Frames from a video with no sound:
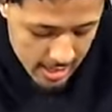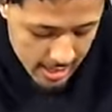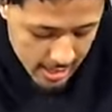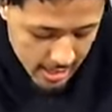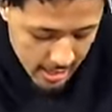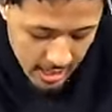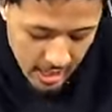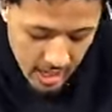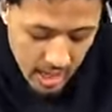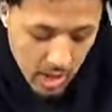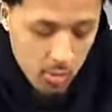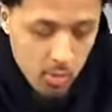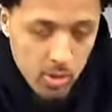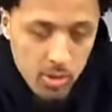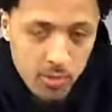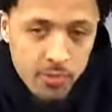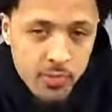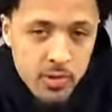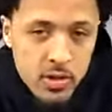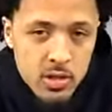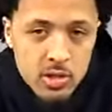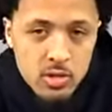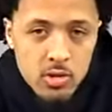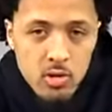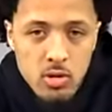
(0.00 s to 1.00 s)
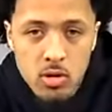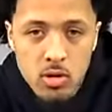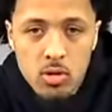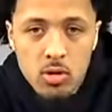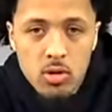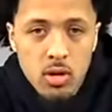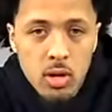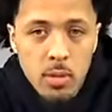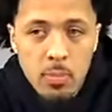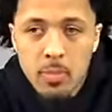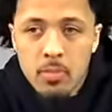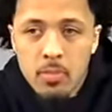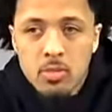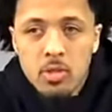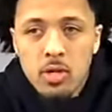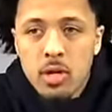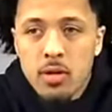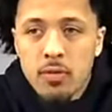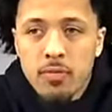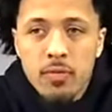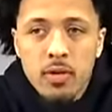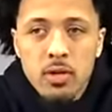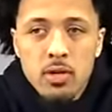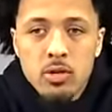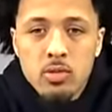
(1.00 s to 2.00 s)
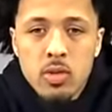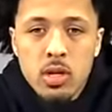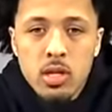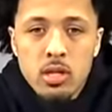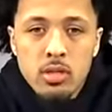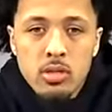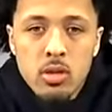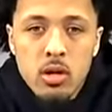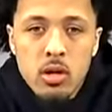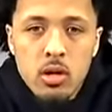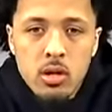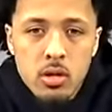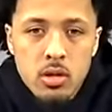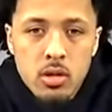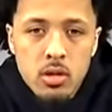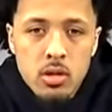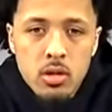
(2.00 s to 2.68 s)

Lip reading: And I want to finish strong. I'm trying to finish where I started.